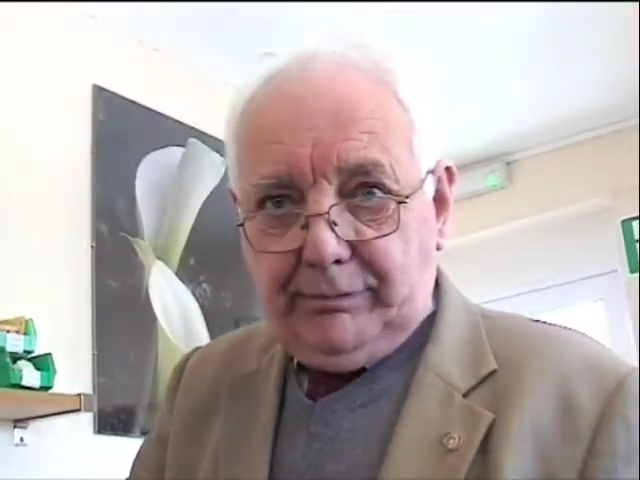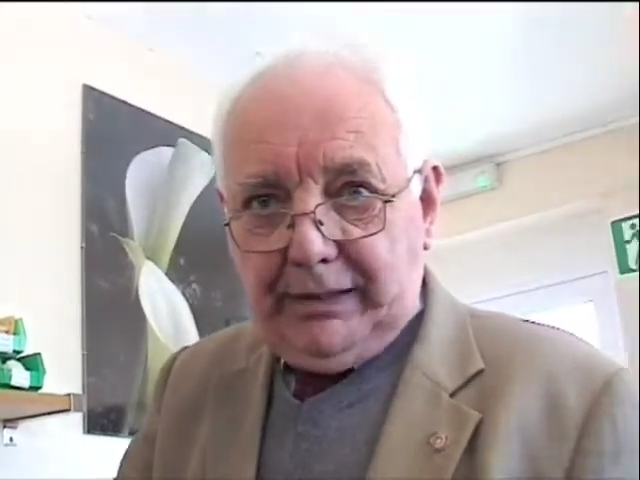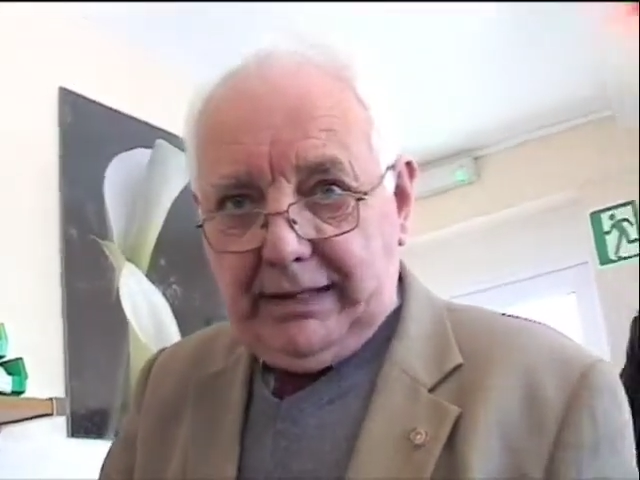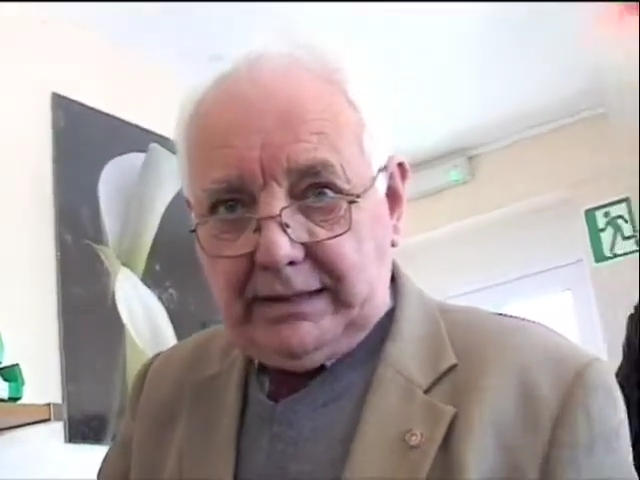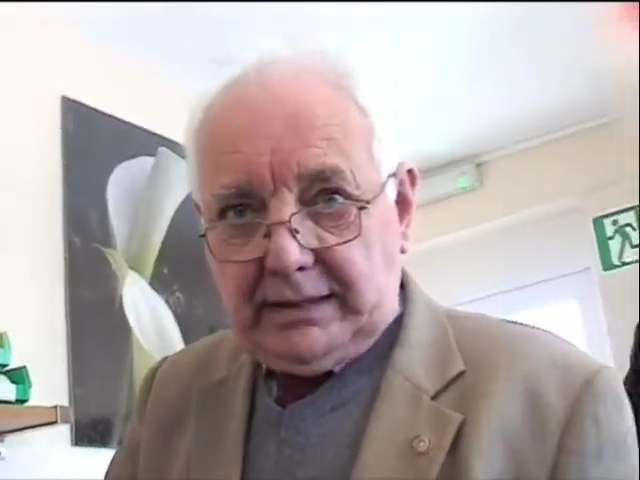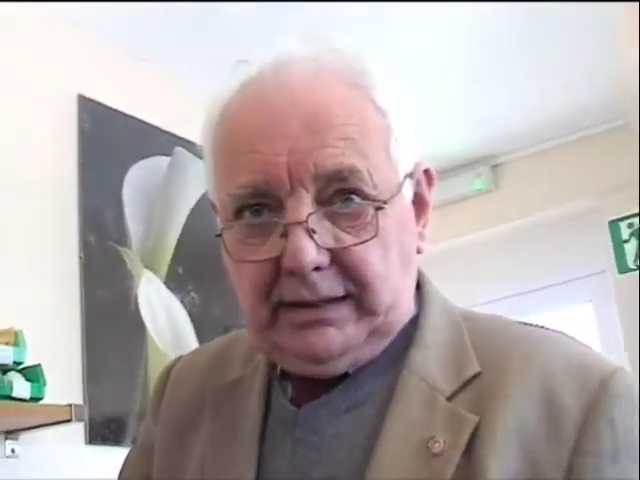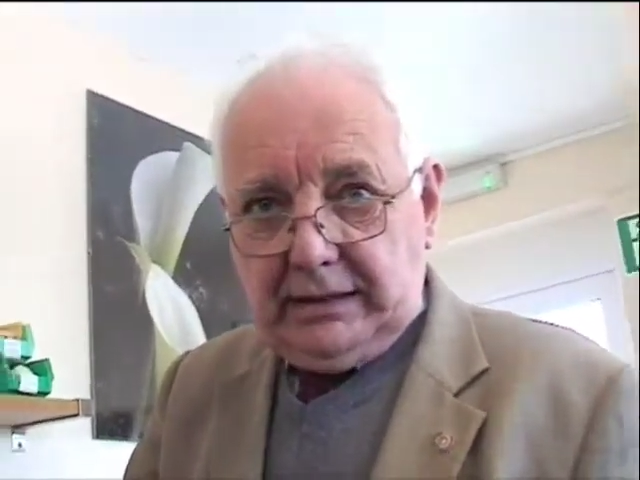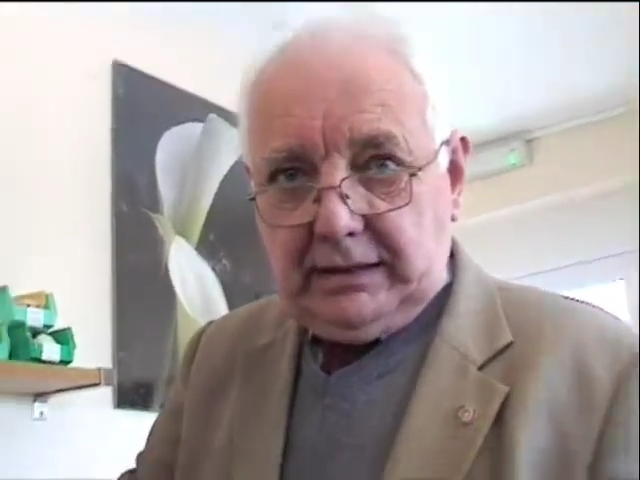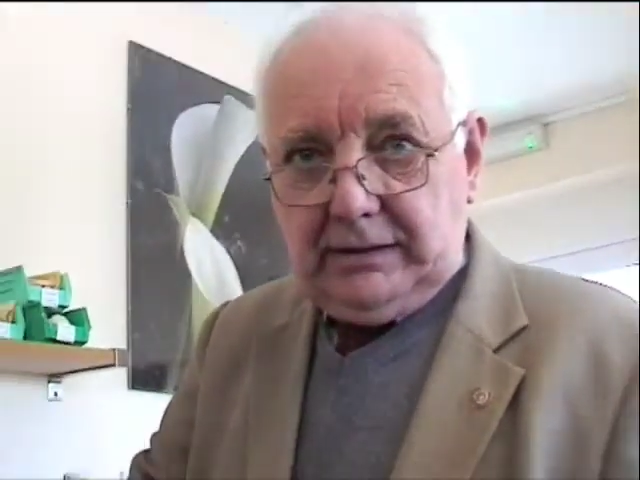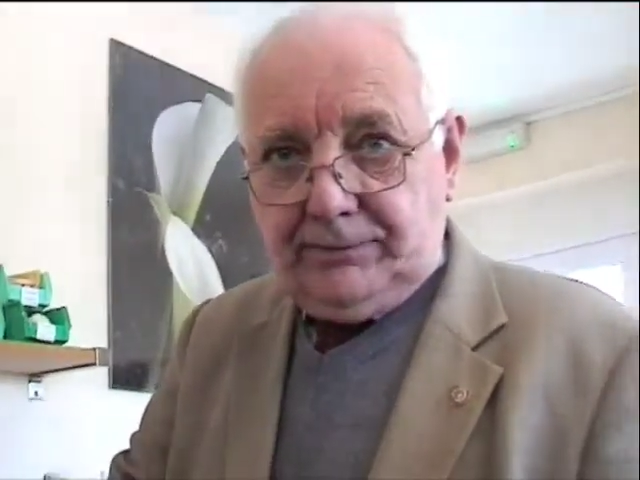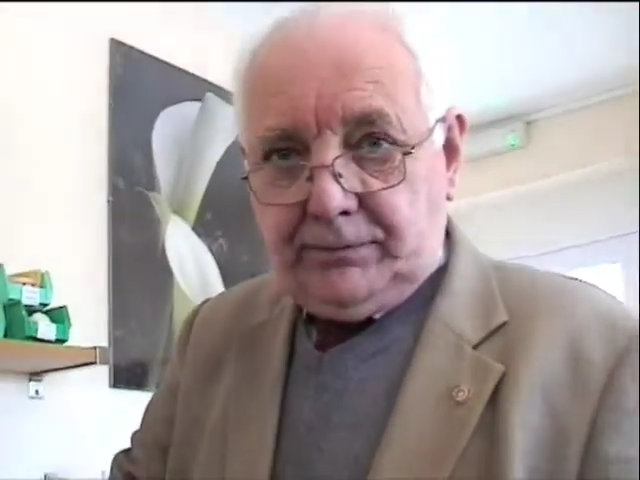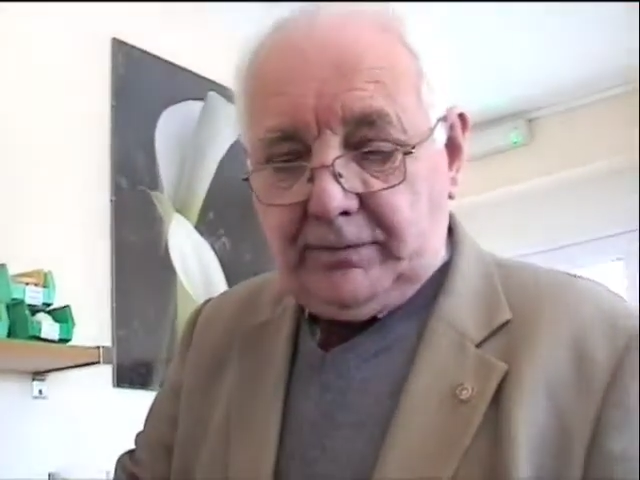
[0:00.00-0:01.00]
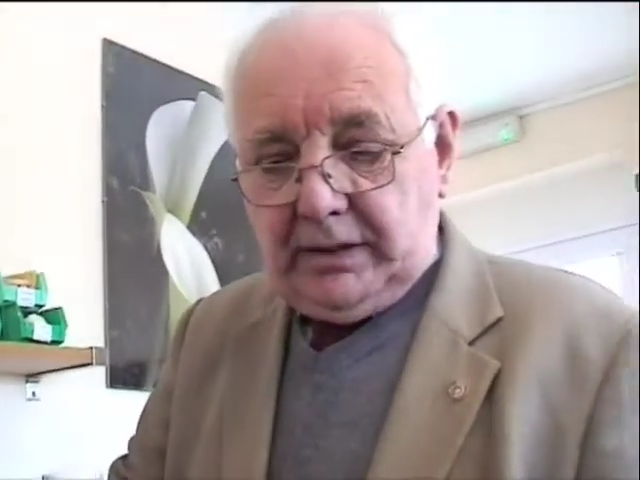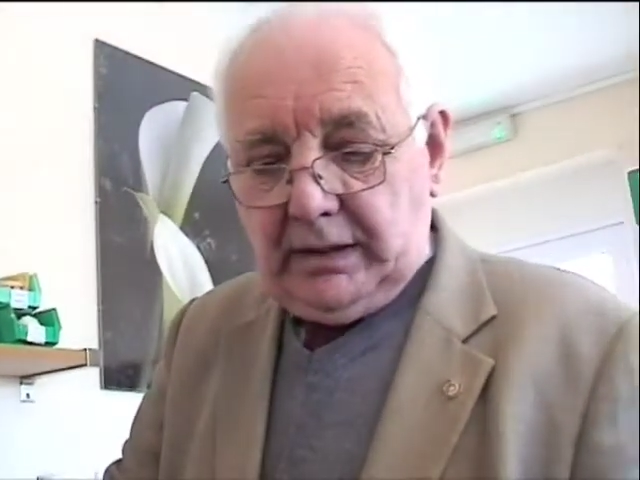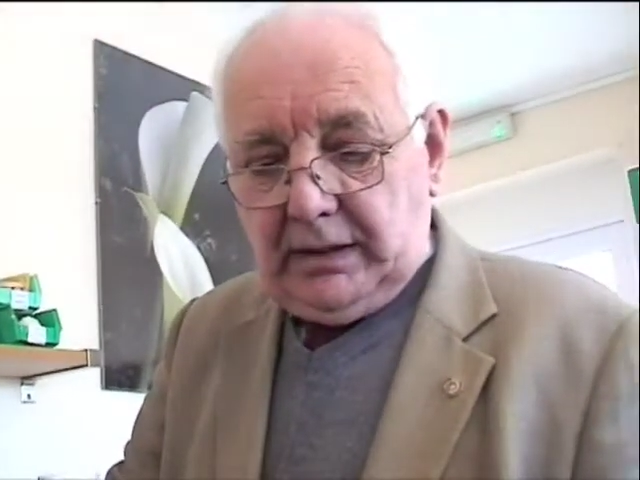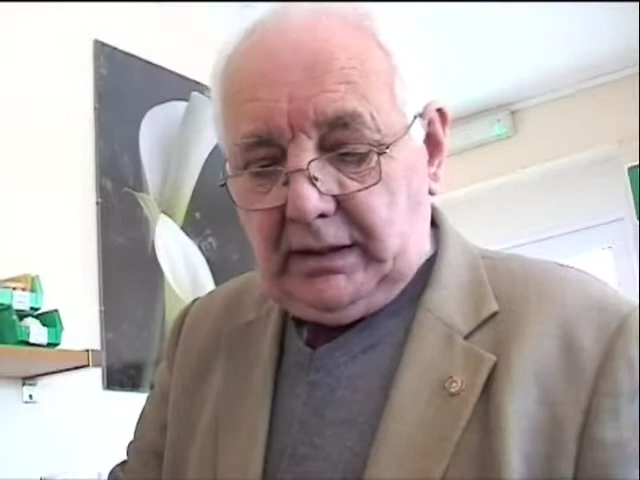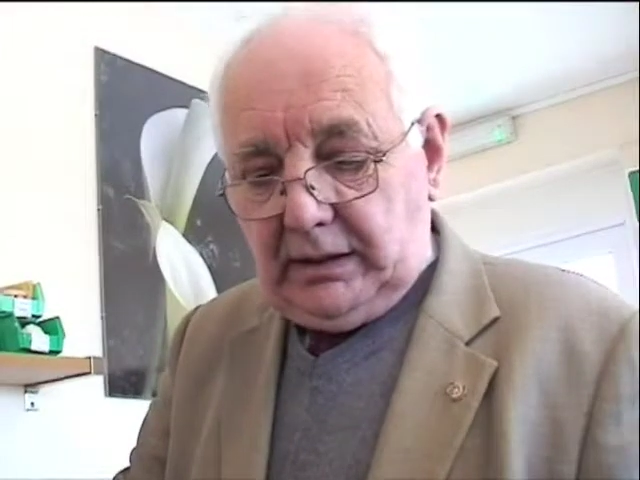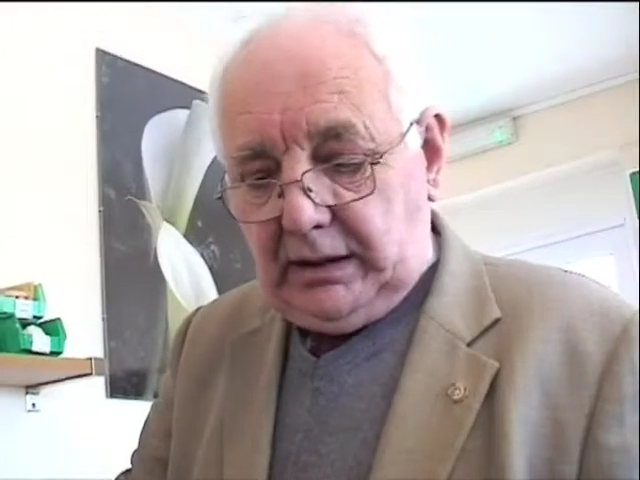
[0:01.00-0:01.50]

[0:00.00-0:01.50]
plastics,